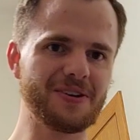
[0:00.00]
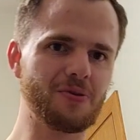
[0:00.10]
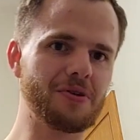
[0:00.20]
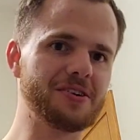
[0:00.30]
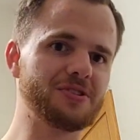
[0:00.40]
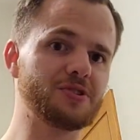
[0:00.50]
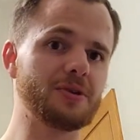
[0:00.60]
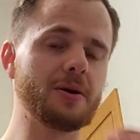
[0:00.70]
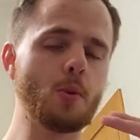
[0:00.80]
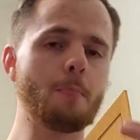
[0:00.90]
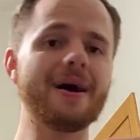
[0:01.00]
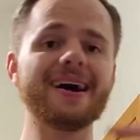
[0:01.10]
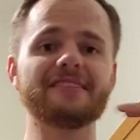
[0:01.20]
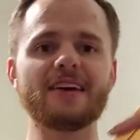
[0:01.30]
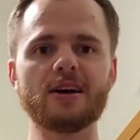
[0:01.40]
was
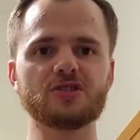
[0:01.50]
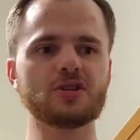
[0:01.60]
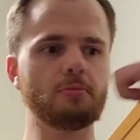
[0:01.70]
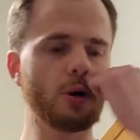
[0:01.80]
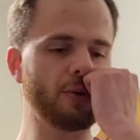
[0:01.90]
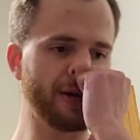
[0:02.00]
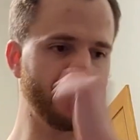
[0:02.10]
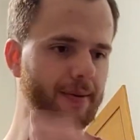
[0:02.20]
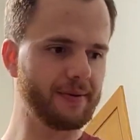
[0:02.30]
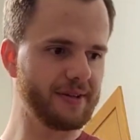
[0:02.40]
My Testimony.